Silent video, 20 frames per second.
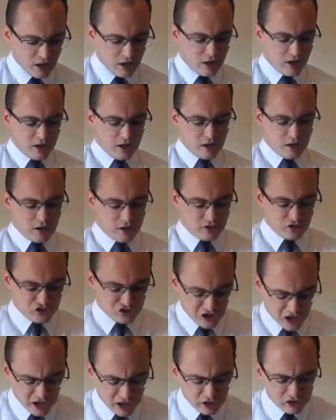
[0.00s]
The
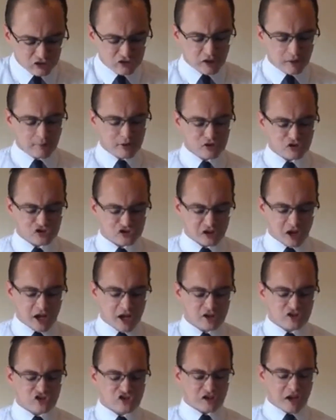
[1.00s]
second demon
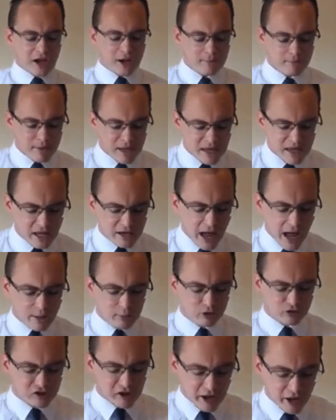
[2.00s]
said, "Send me, and I
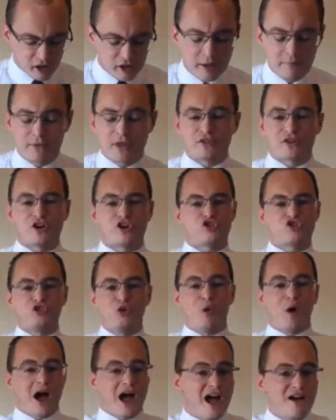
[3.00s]
will tell them that there is no
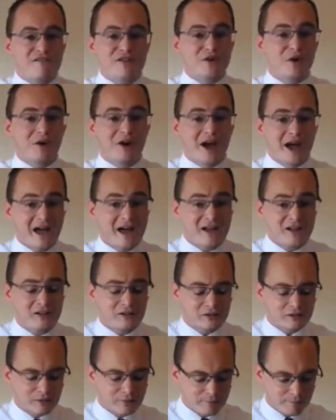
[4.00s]
heaven or
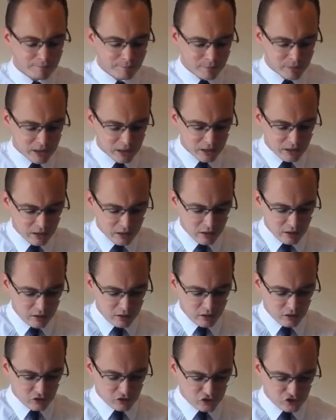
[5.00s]
hell."
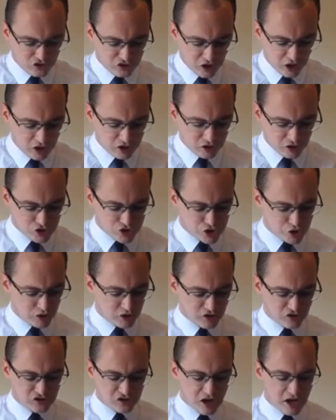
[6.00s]
And Satan shook
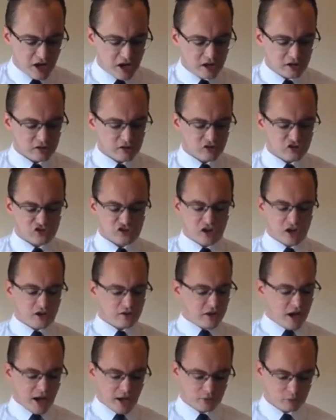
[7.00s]
his head and said,
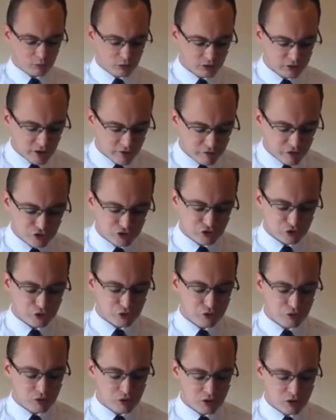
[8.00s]
"That will never
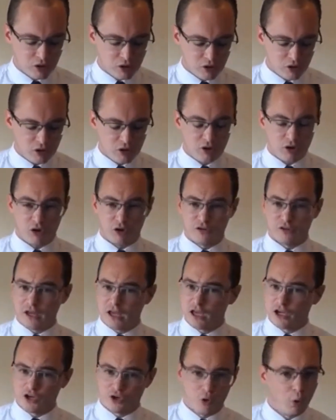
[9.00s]
do.
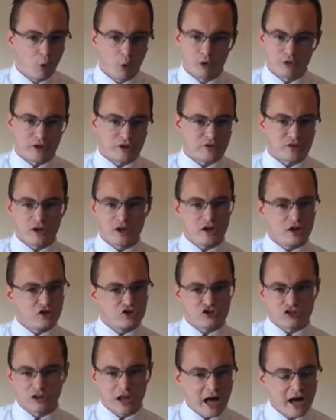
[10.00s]
They know that there is
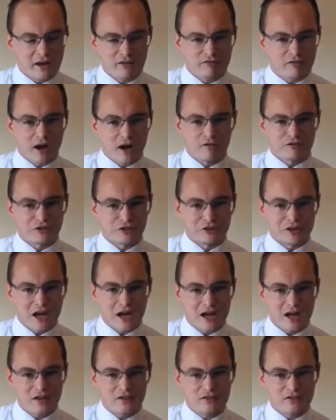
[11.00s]
life after death.